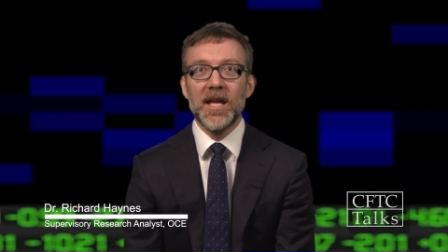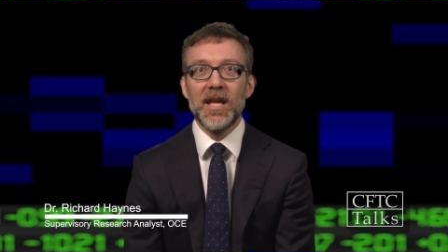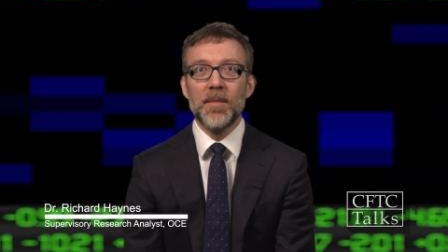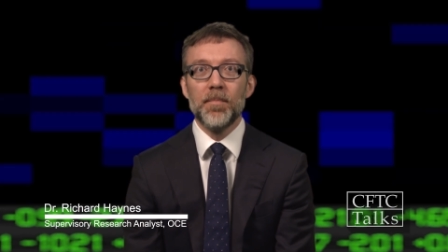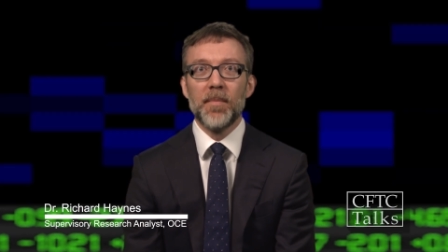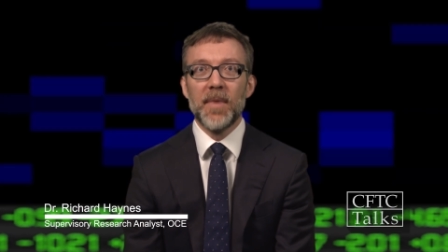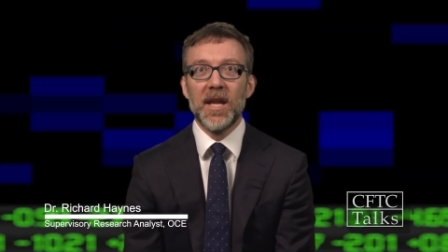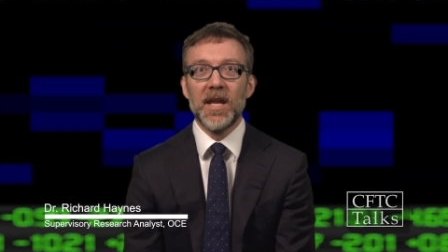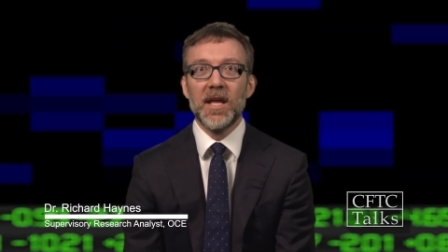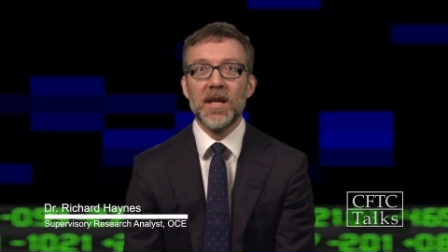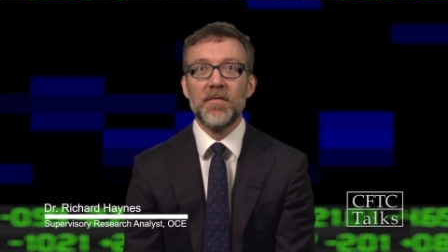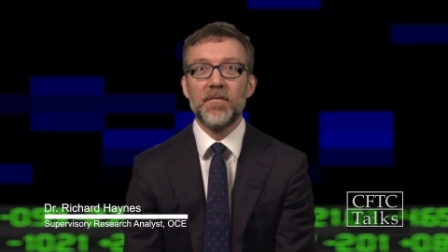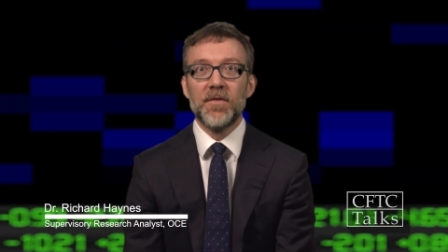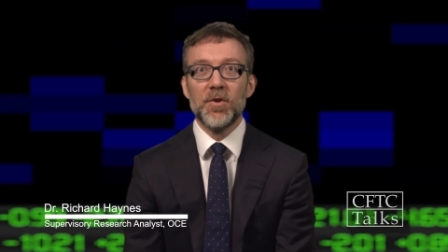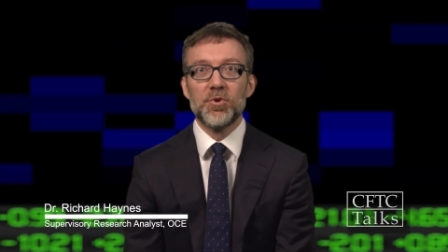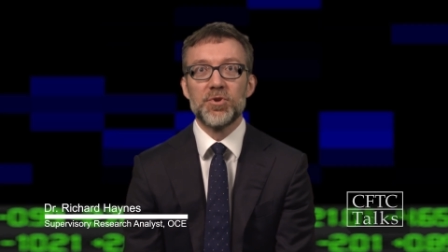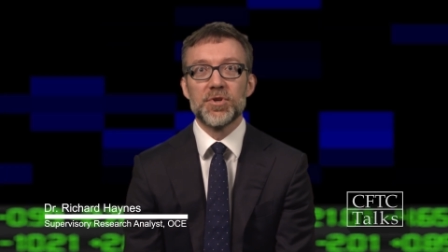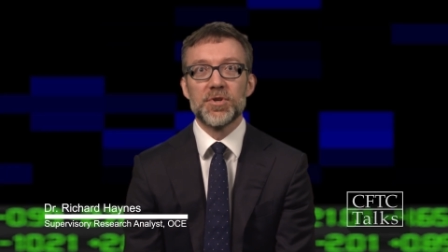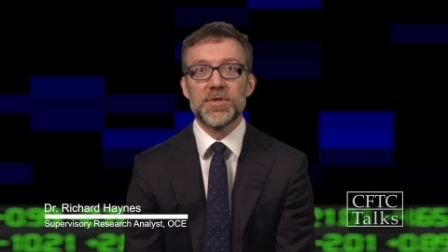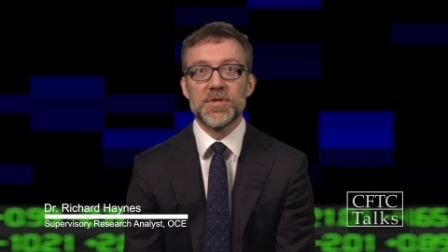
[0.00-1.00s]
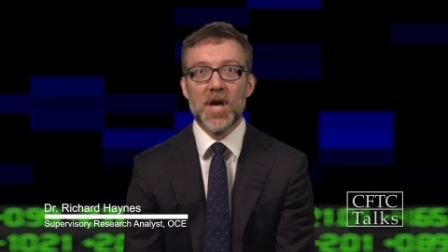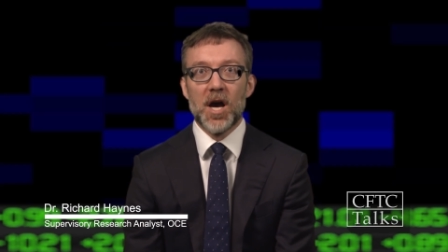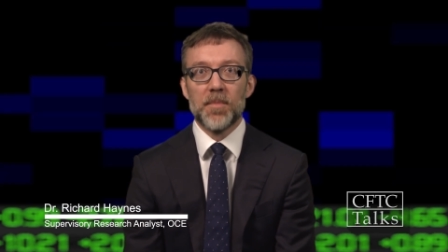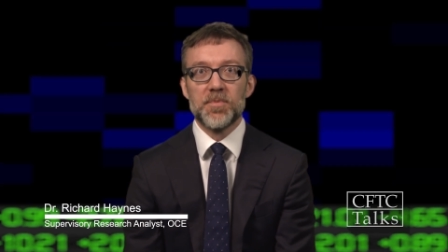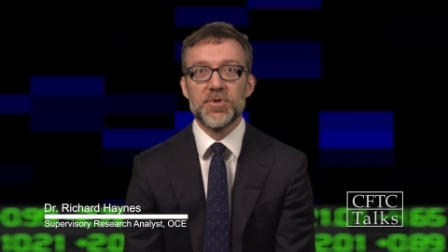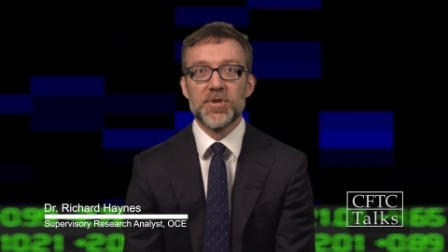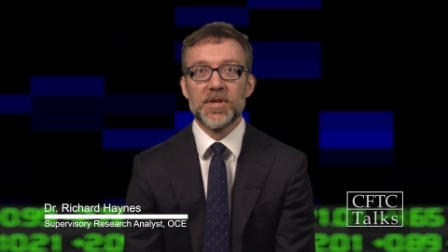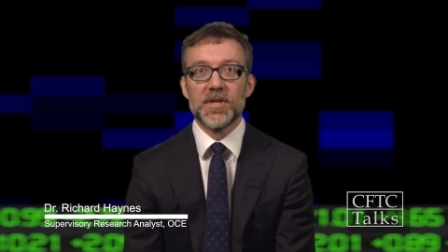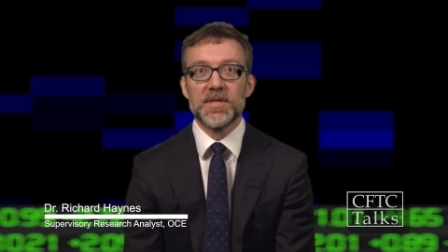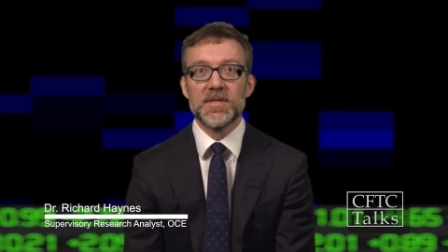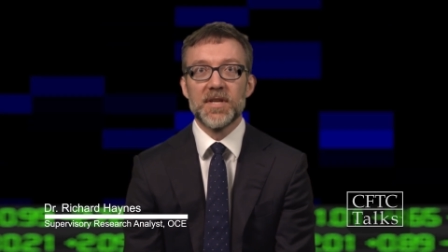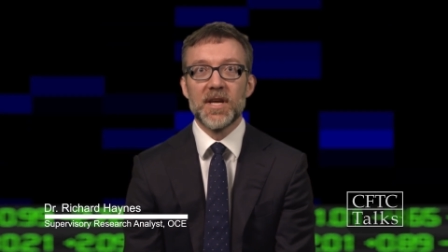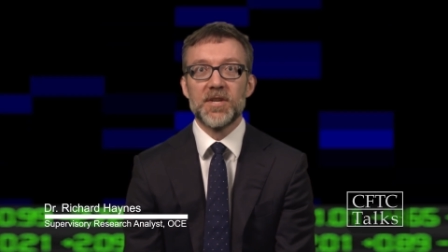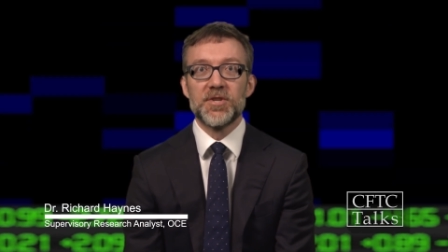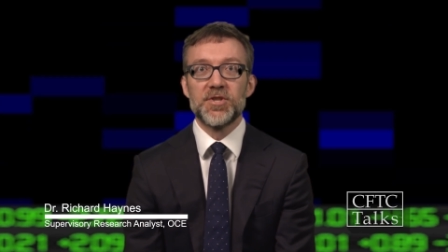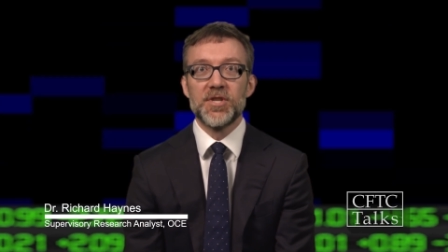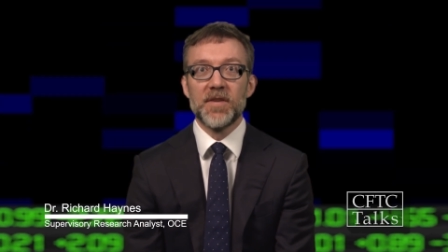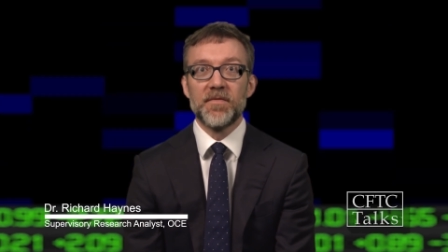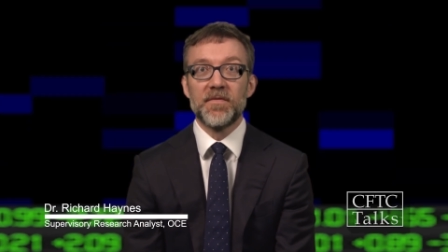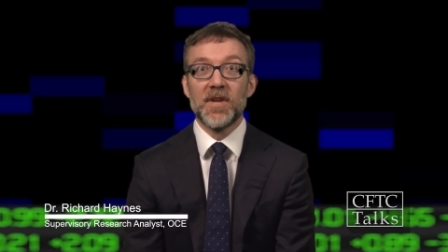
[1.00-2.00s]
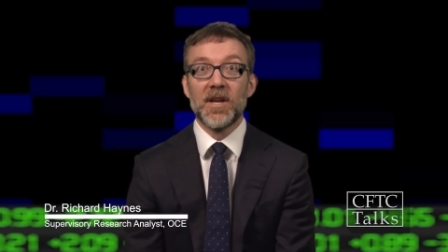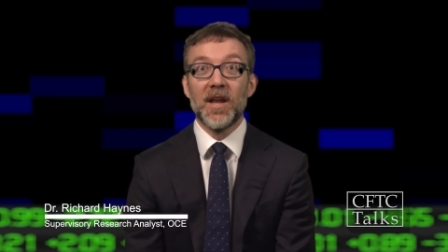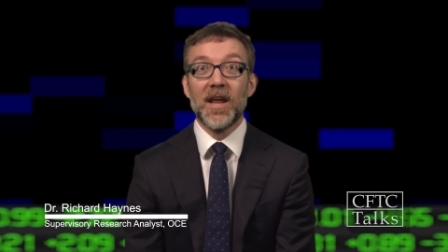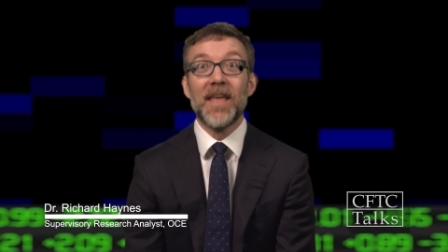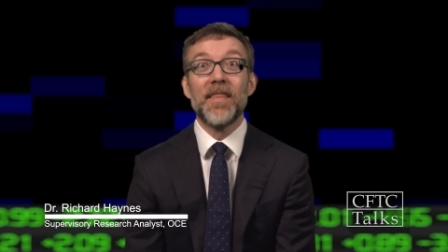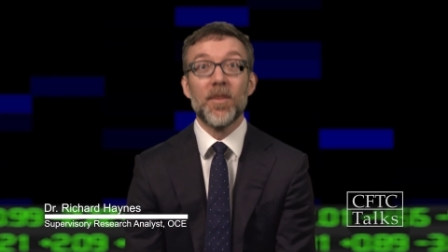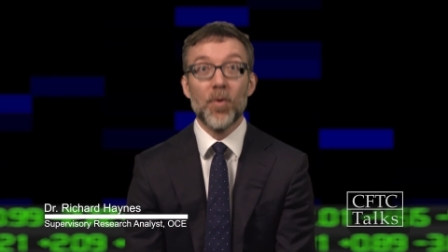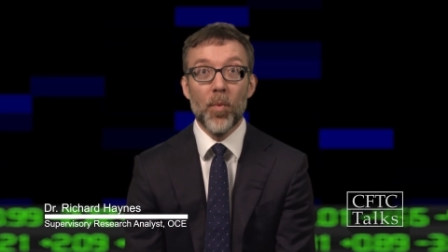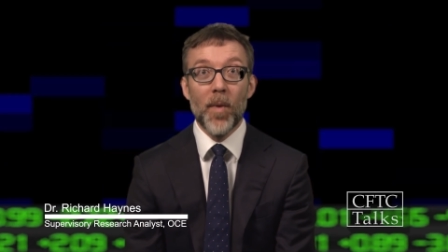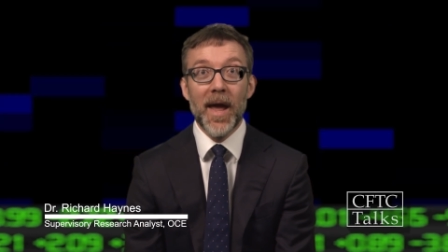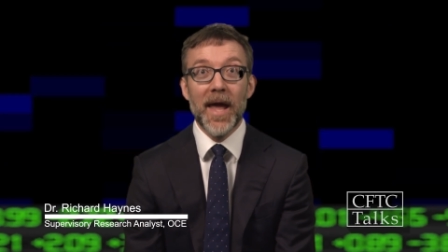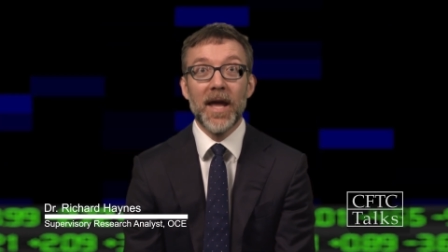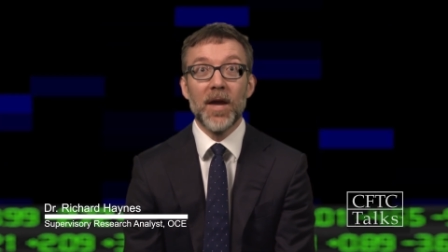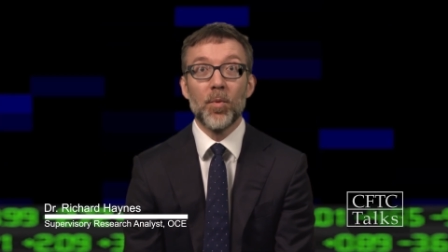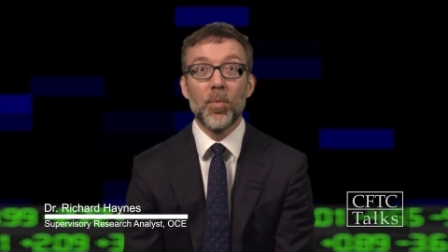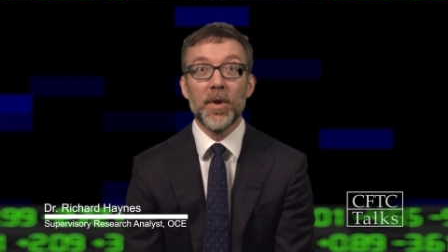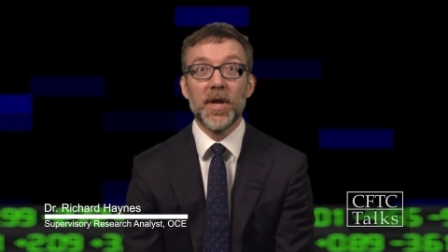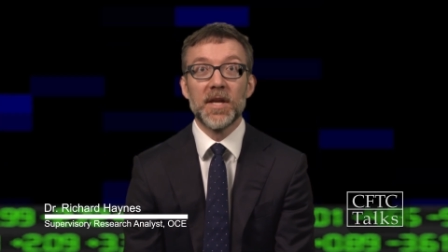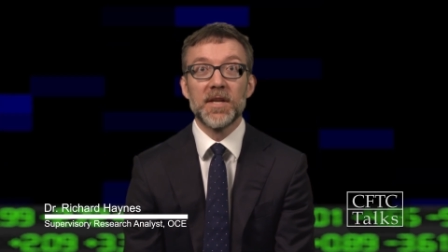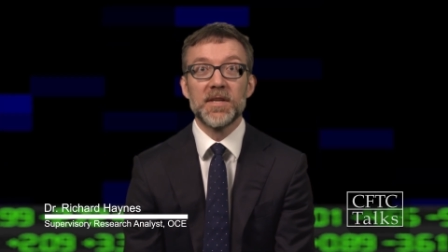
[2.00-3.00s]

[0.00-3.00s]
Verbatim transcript: E-mini futures options has shifted in the way we